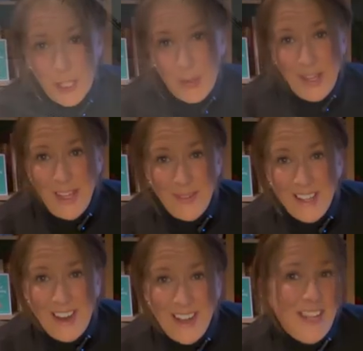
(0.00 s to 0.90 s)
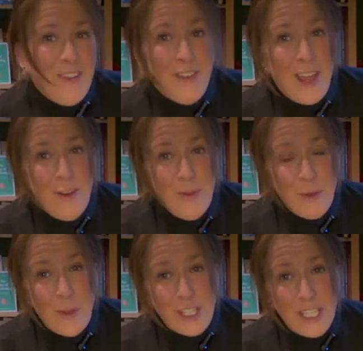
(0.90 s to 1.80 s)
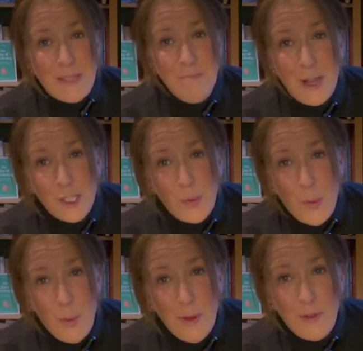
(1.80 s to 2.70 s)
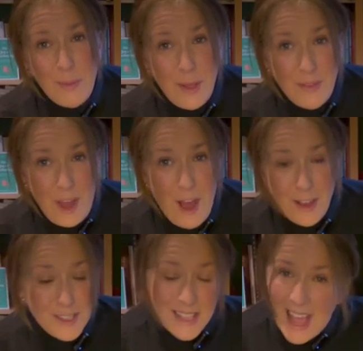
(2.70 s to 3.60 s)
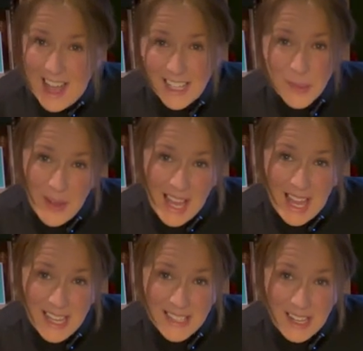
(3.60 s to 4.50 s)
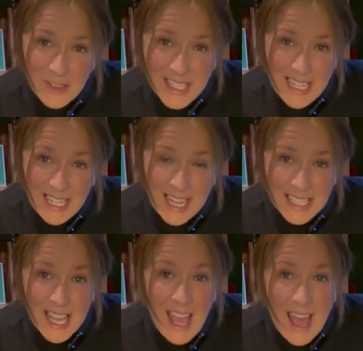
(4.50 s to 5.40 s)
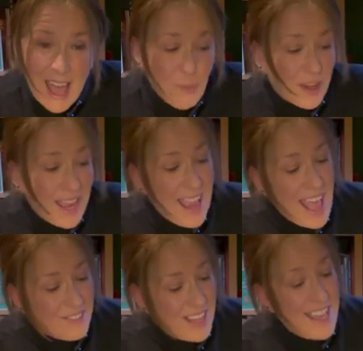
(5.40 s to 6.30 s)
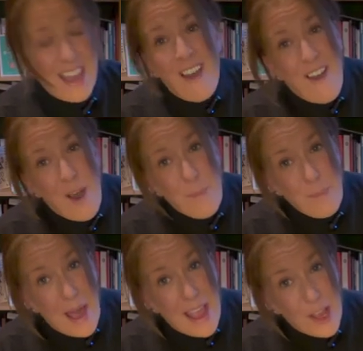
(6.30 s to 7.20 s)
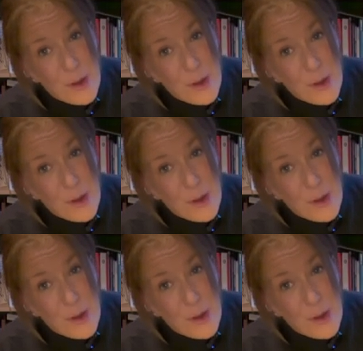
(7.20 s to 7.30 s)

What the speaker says: So here we are in an environment which is much warmer for both us as well as our seedlings. And what I have here are my